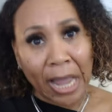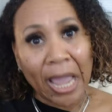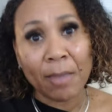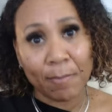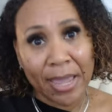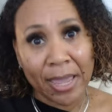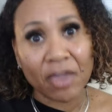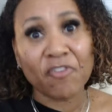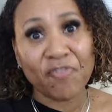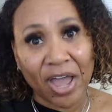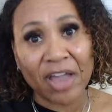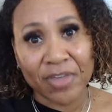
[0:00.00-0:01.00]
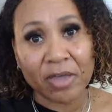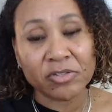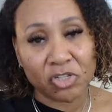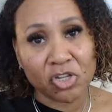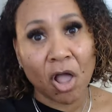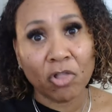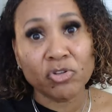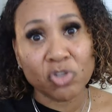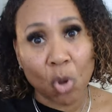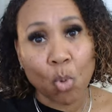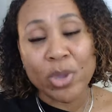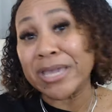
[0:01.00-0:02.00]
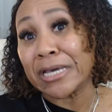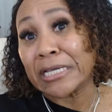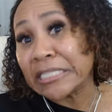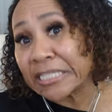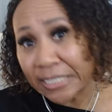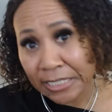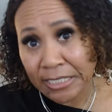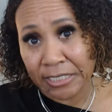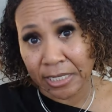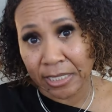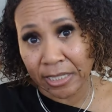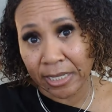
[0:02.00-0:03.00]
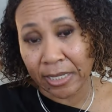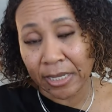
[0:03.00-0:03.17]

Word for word: I make five thousand dollars a week consistently.